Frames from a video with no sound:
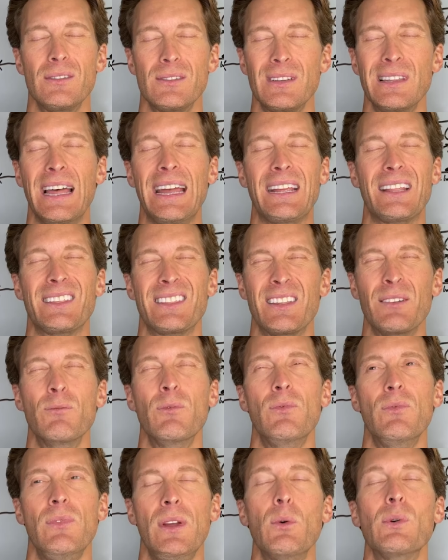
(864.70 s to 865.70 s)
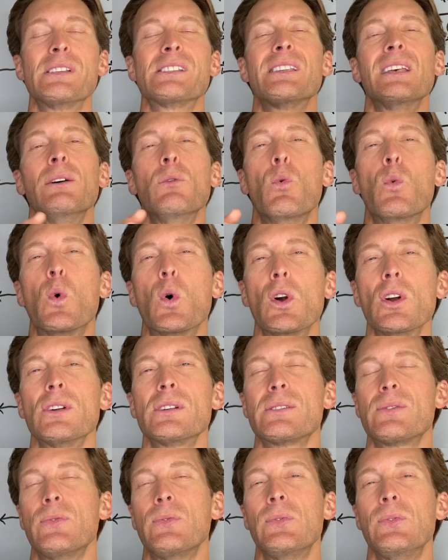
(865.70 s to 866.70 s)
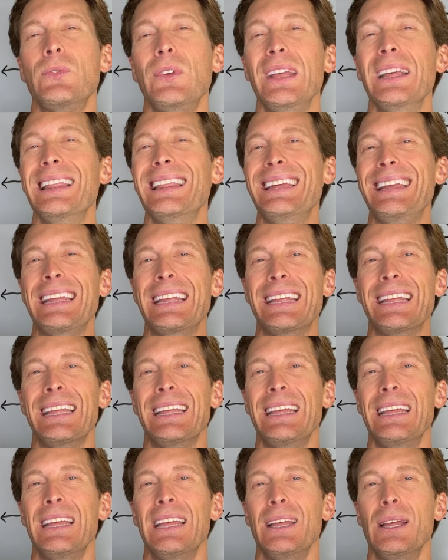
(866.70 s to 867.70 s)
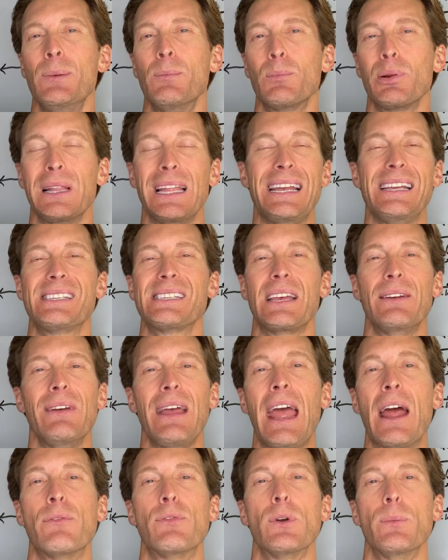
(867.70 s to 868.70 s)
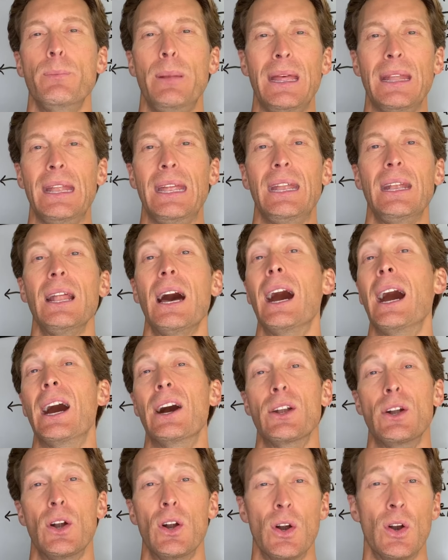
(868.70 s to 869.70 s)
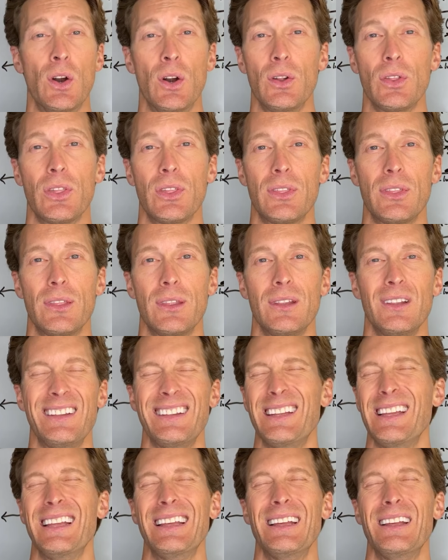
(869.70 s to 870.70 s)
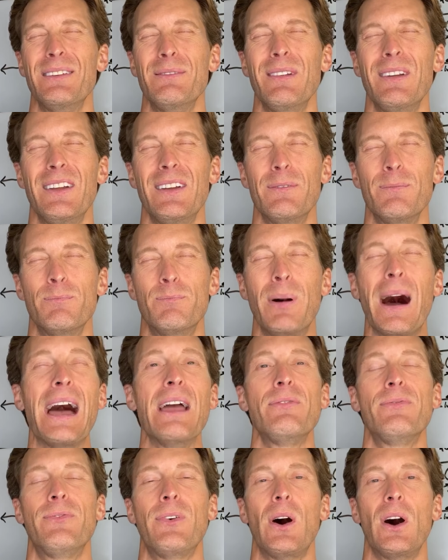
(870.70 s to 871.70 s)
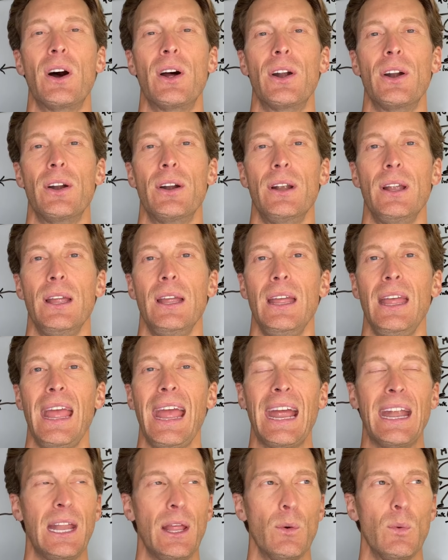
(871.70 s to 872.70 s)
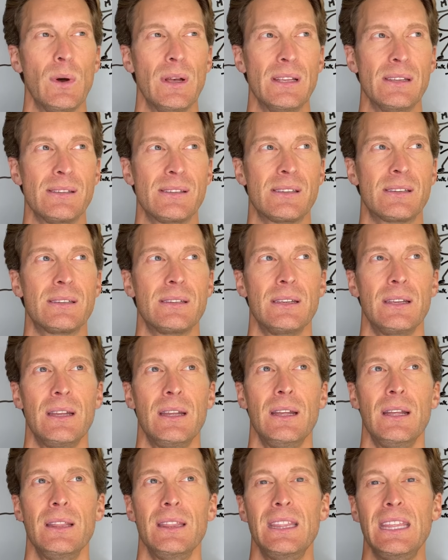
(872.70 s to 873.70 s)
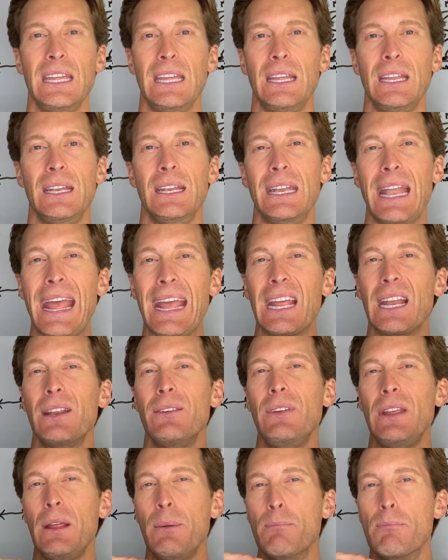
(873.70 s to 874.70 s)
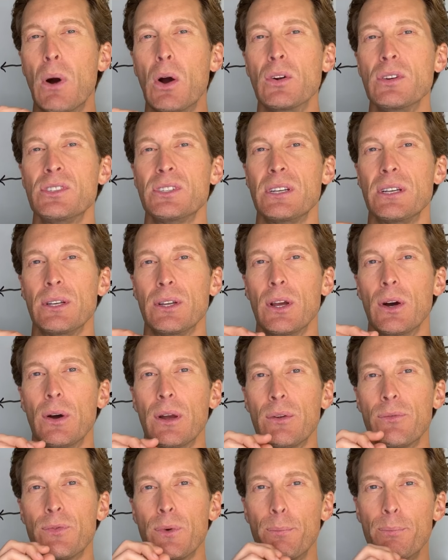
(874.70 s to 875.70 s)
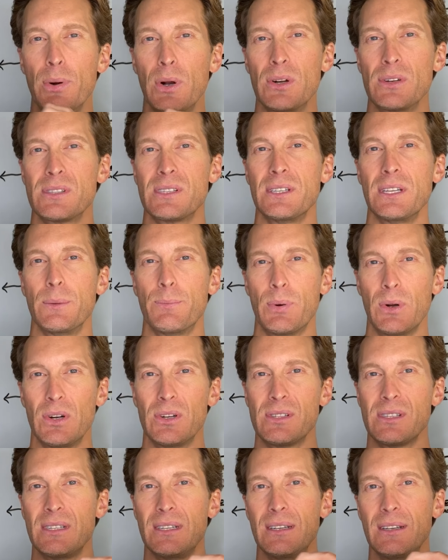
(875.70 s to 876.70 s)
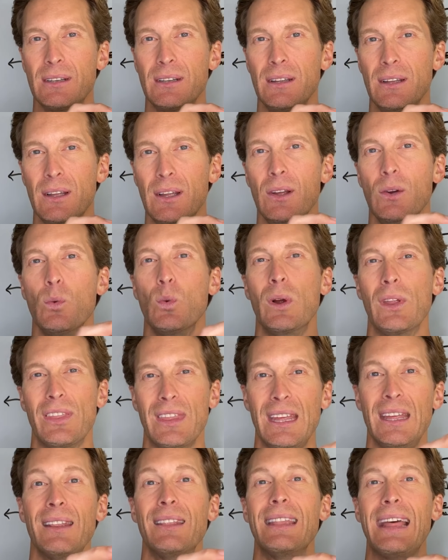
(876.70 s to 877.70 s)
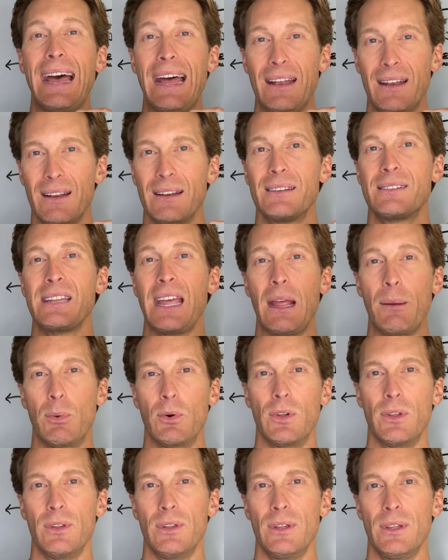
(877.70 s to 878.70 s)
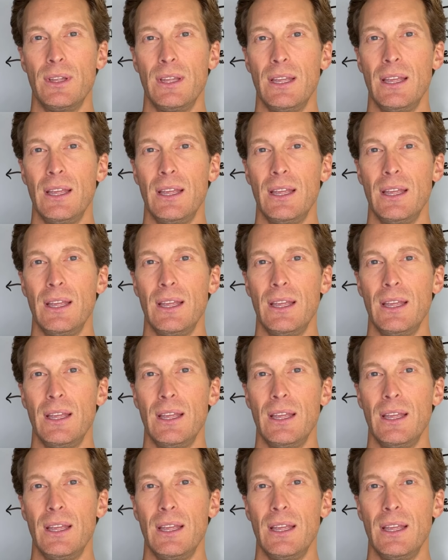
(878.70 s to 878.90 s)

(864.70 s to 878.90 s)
Like the, it was the worst feeling place I've ever been in on earth by far. And it was the negative emotion going from person to person within that table.